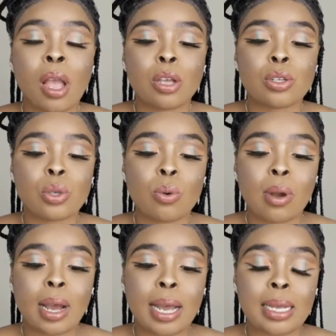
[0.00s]
So
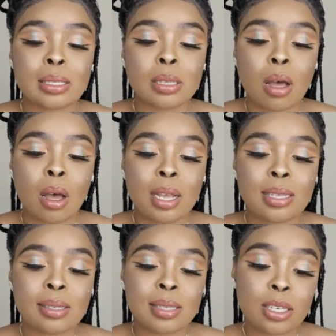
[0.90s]
guys,
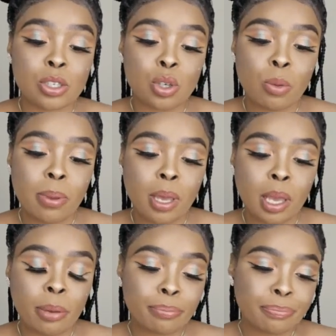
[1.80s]
it's said to
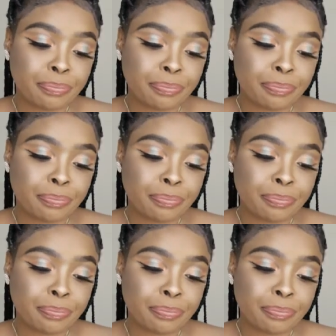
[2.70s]
be